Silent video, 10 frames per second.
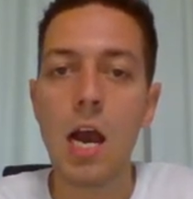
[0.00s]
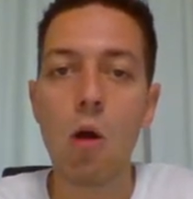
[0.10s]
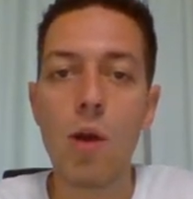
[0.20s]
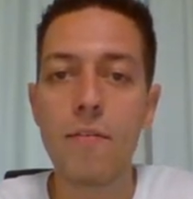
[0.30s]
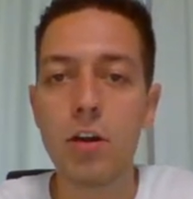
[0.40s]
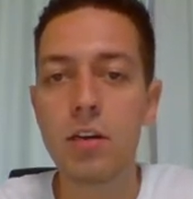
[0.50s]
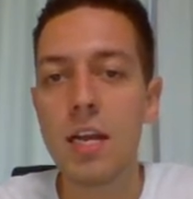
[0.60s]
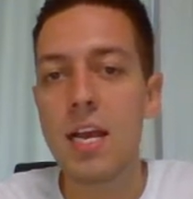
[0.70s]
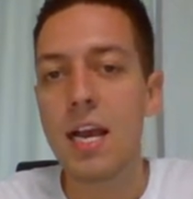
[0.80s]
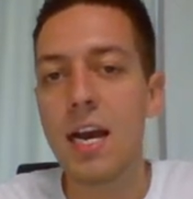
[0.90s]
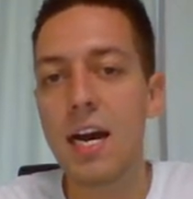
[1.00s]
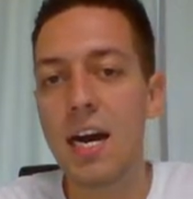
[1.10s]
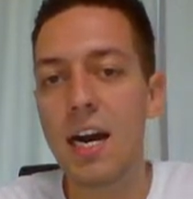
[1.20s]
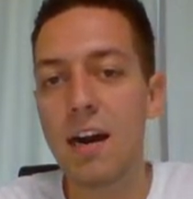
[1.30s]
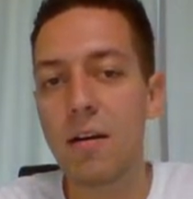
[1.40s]
However,
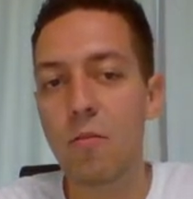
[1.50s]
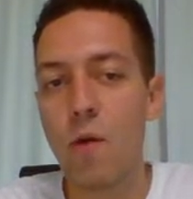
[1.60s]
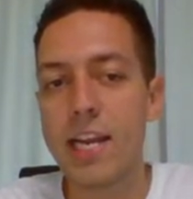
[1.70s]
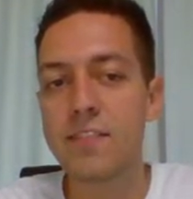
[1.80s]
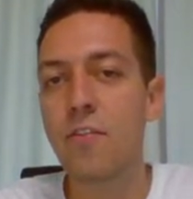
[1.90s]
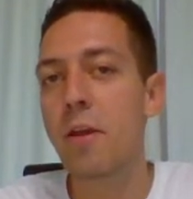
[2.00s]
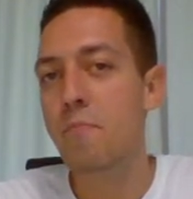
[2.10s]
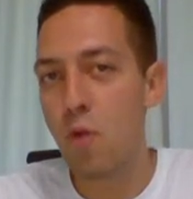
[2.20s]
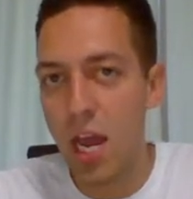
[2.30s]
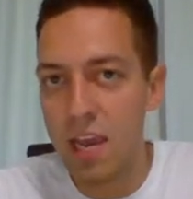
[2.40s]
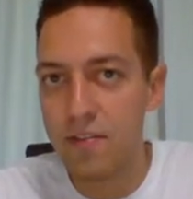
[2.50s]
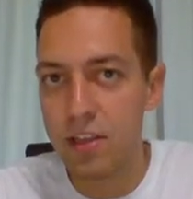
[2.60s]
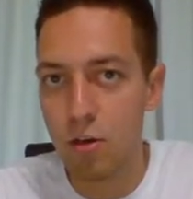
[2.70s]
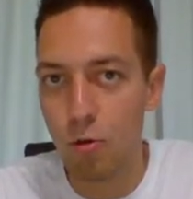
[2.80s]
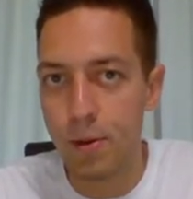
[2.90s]
uh, White is very brave
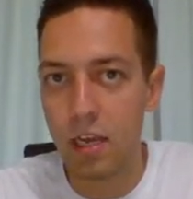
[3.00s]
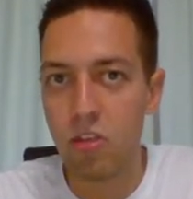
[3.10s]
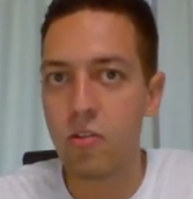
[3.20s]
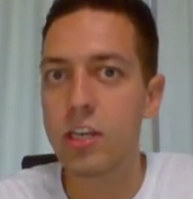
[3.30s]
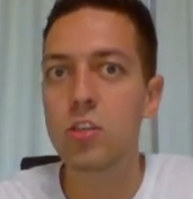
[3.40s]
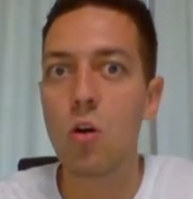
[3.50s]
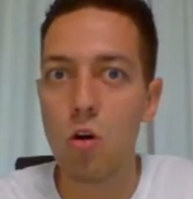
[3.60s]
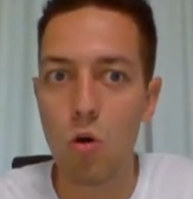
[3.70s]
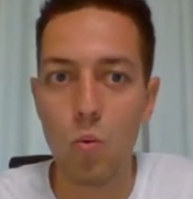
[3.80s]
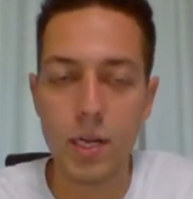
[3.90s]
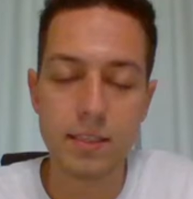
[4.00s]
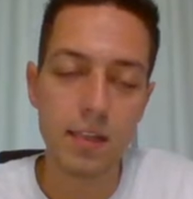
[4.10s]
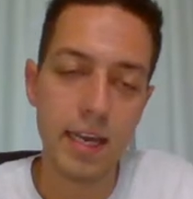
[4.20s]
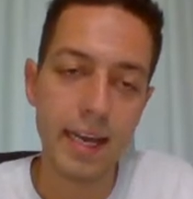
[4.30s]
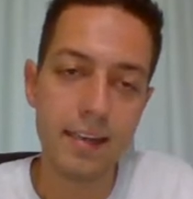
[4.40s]
in the opening theory, as always.
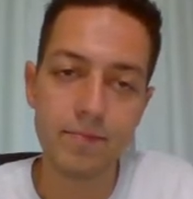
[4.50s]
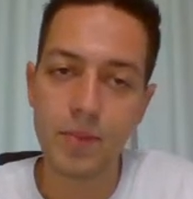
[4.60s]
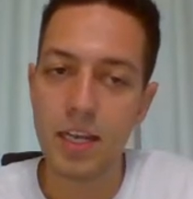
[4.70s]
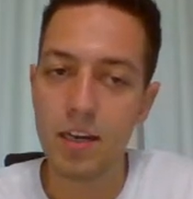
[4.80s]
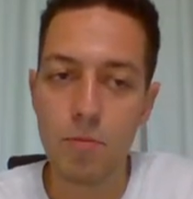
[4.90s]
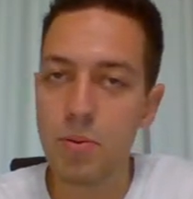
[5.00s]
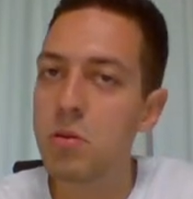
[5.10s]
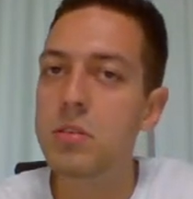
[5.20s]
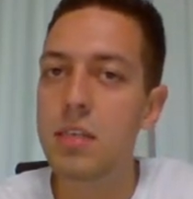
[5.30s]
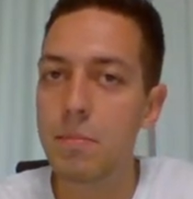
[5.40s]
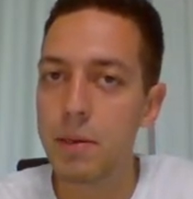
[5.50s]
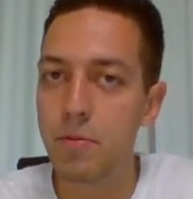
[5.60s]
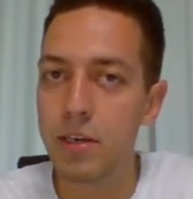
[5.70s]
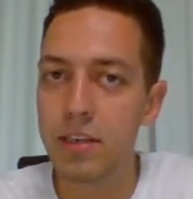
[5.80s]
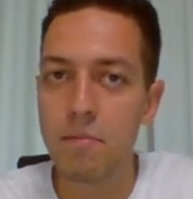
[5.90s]
Like the uh, computers come up
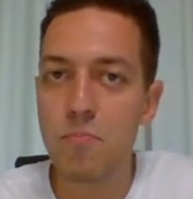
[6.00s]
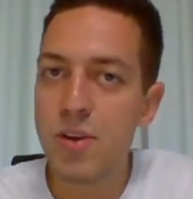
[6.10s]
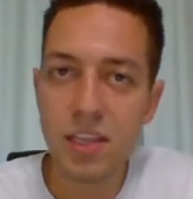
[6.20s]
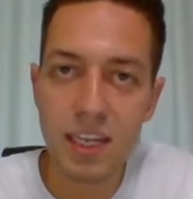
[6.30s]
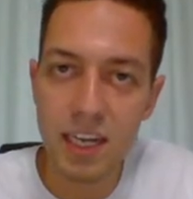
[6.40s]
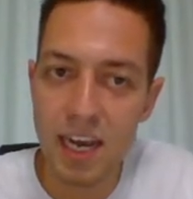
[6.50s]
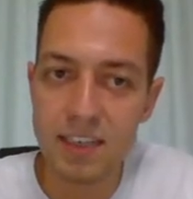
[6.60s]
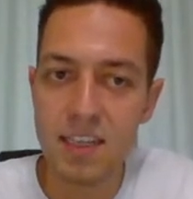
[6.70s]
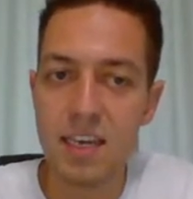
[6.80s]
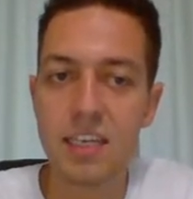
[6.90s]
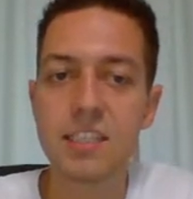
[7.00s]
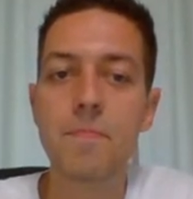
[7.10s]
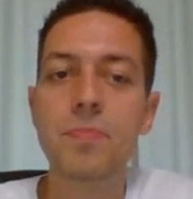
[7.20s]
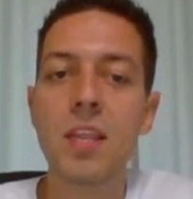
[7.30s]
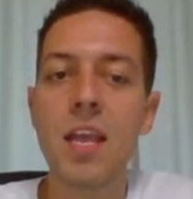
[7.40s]
with brilliant ideas,
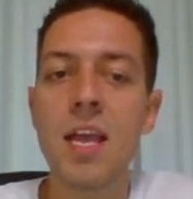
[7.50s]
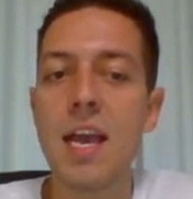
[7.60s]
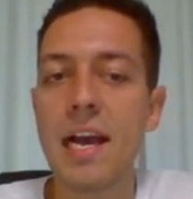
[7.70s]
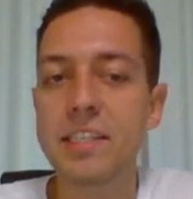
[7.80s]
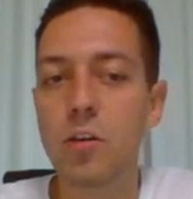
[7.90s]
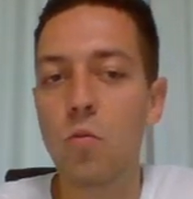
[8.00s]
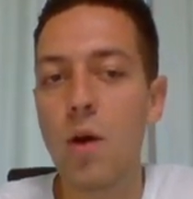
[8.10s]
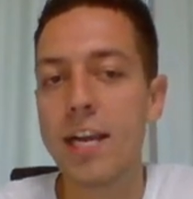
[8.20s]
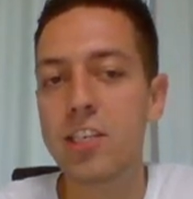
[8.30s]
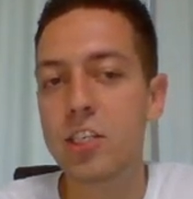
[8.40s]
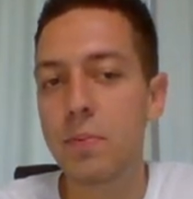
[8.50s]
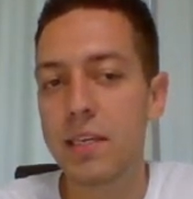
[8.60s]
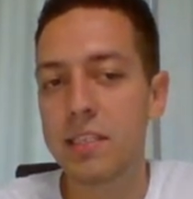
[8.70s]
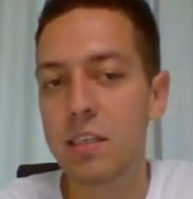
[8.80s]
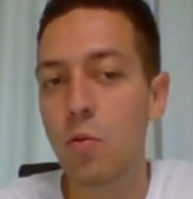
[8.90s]
and so White just
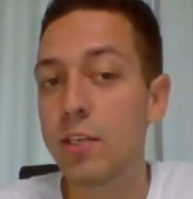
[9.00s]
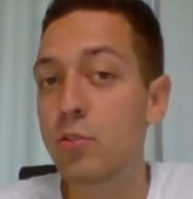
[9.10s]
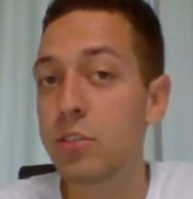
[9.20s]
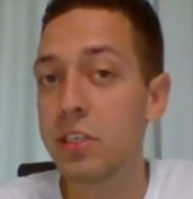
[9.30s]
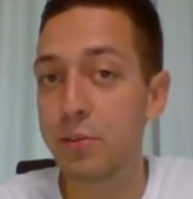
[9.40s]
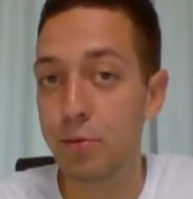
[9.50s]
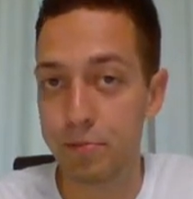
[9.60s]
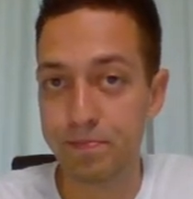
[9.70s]
plays Queen to C2.